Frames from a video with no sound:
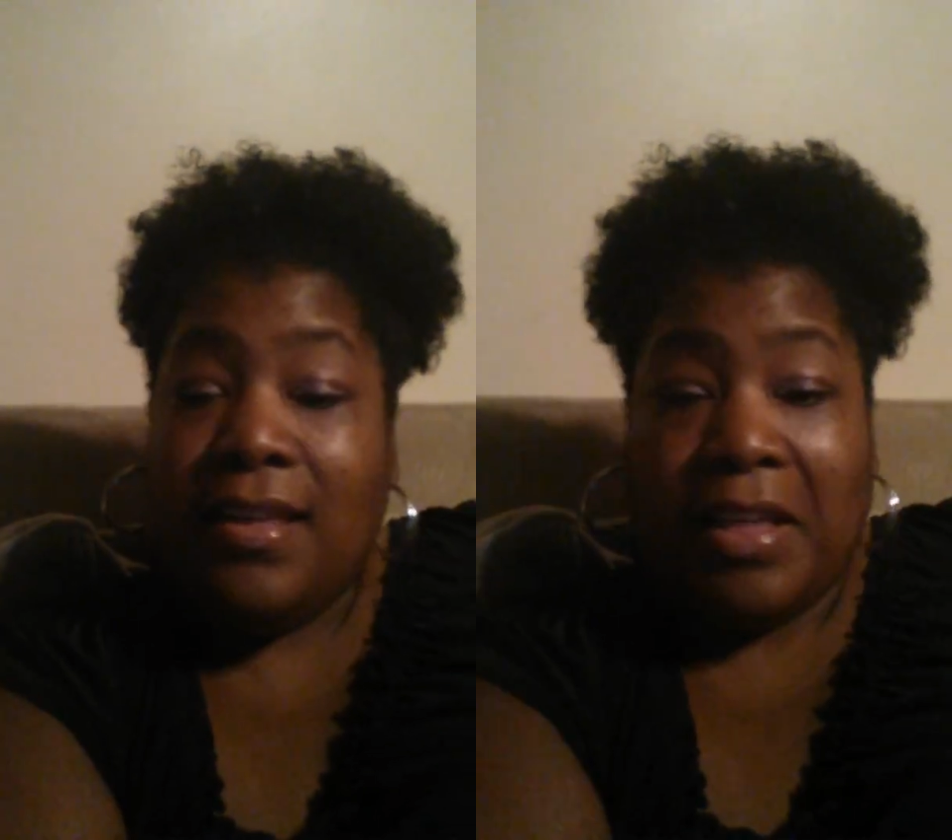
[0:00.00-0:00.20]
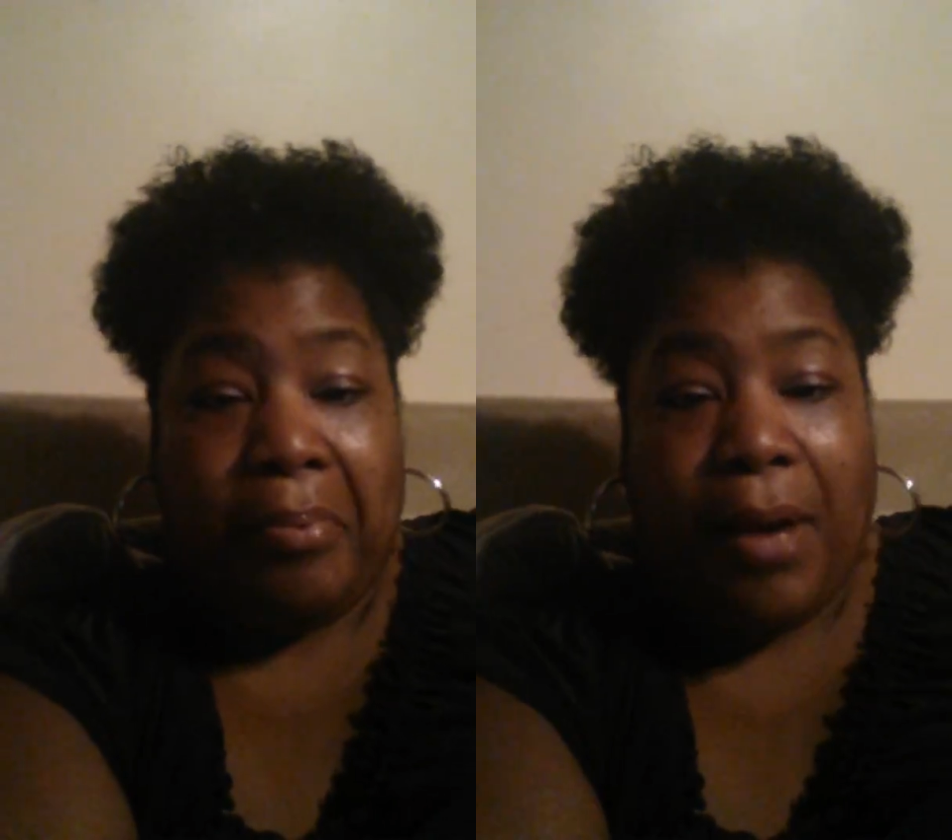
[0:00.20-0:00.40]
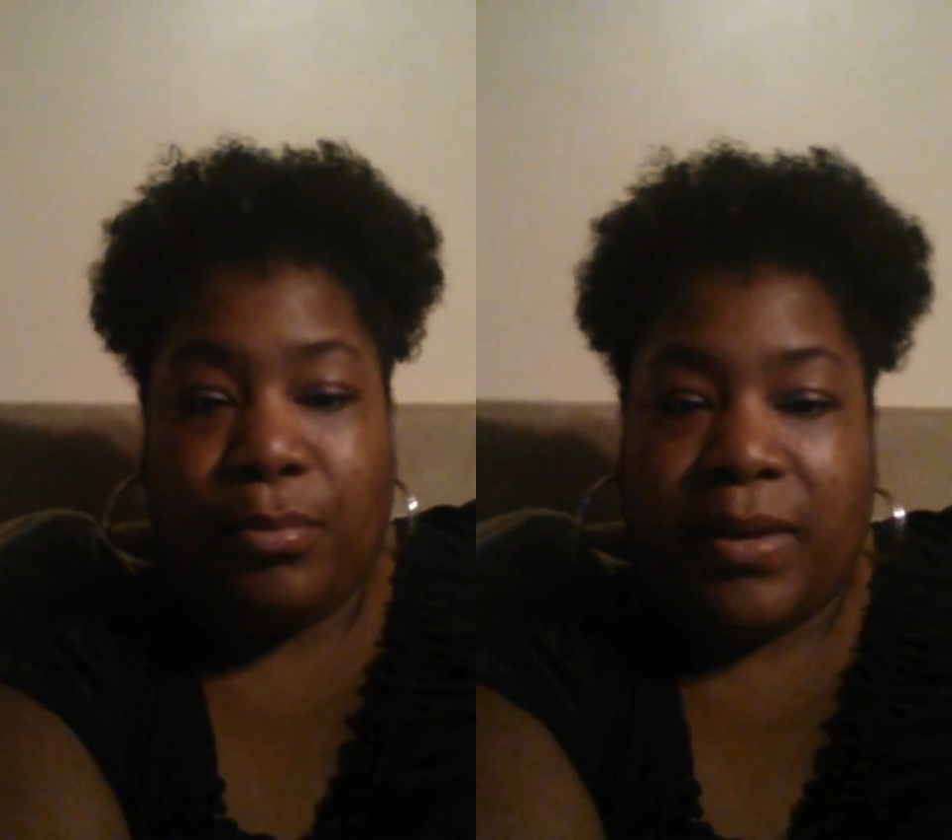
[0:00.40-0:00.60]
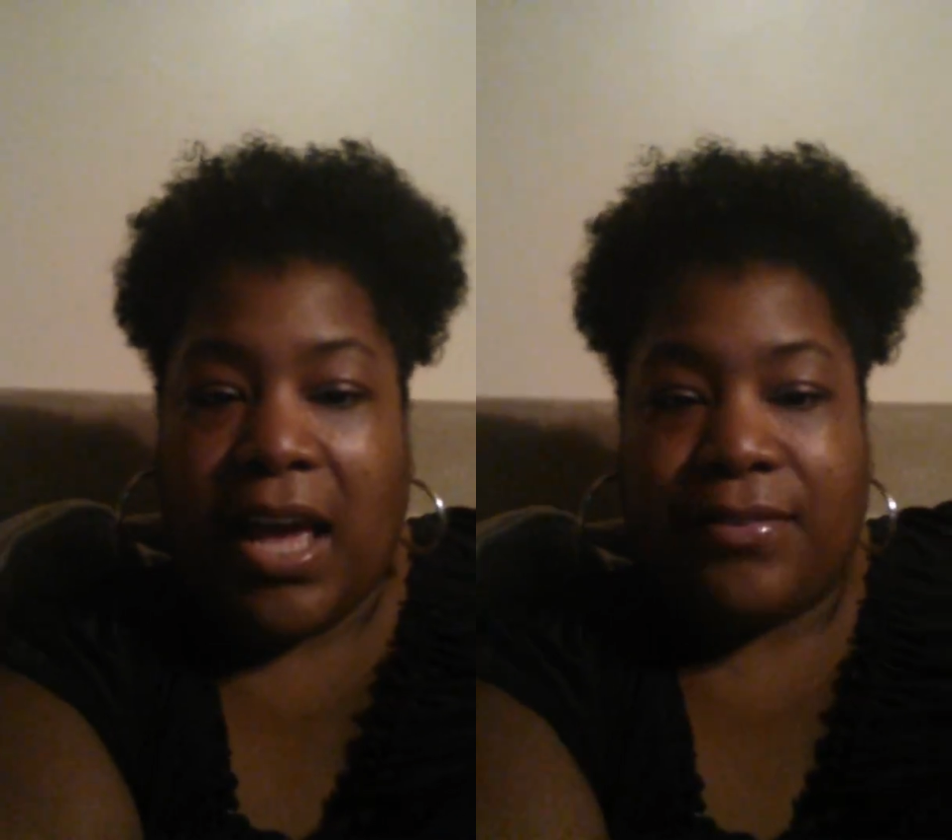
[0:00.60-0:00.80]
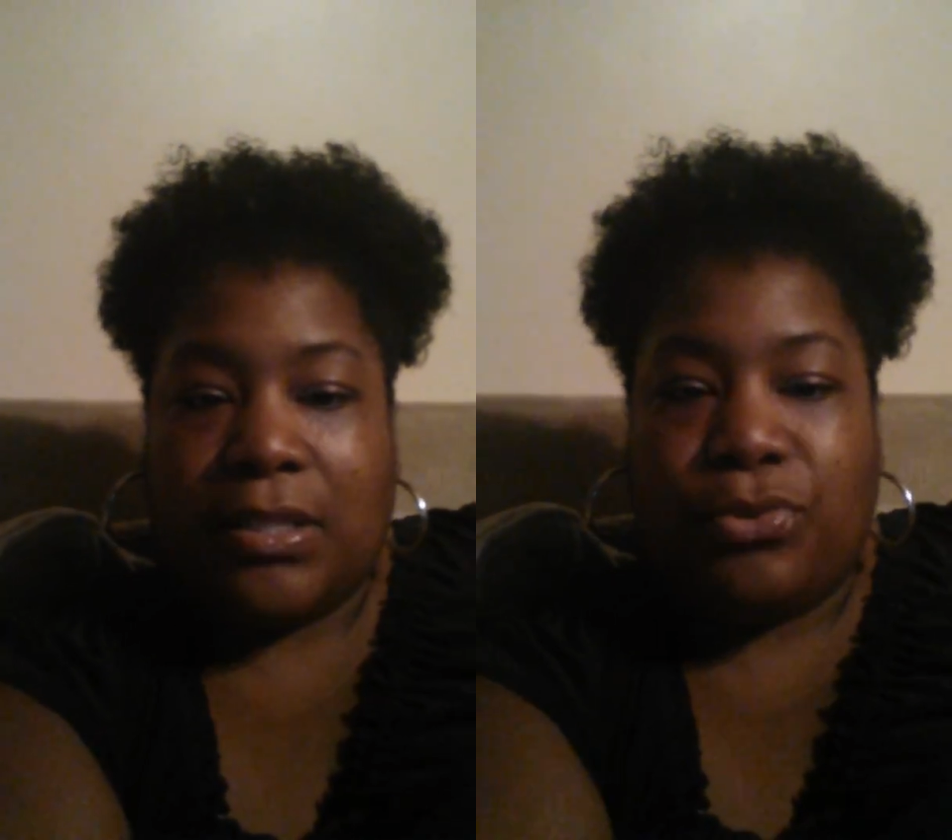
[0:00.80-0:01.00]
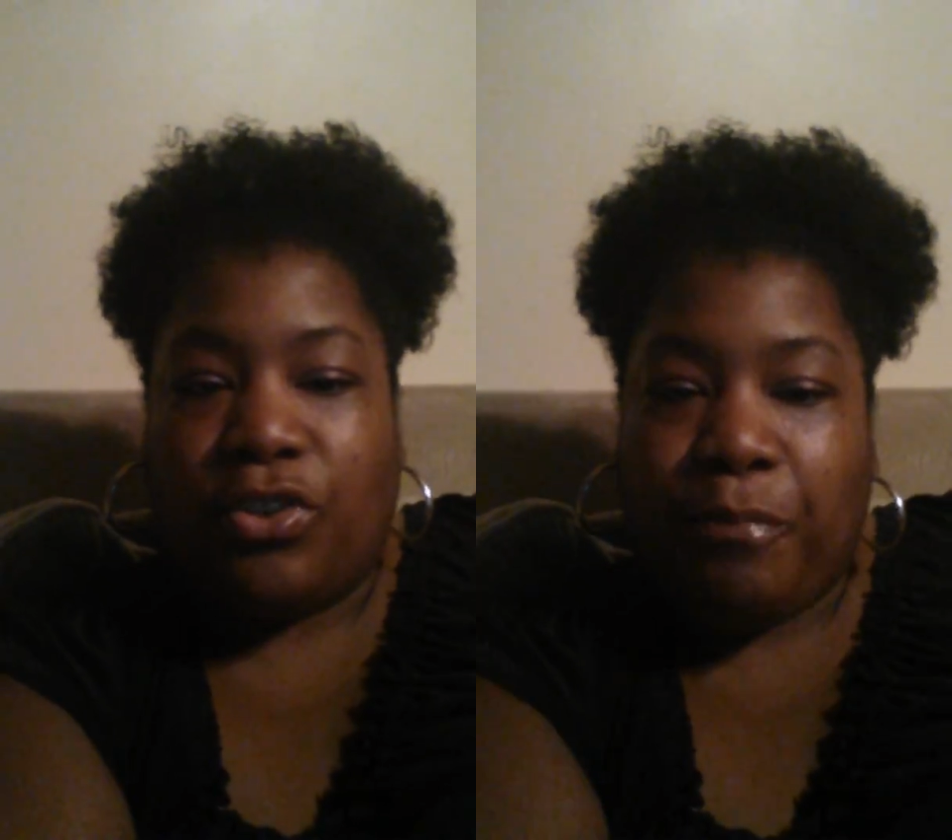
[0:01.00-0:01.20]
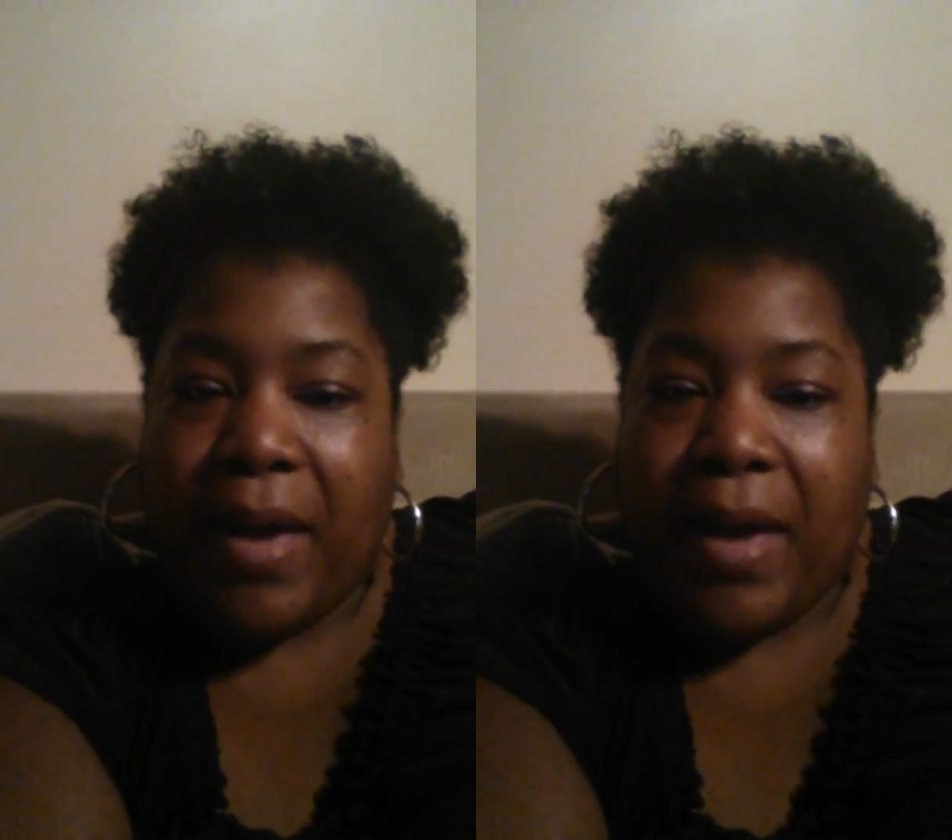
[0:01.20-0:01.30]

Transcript: They probably have some sort of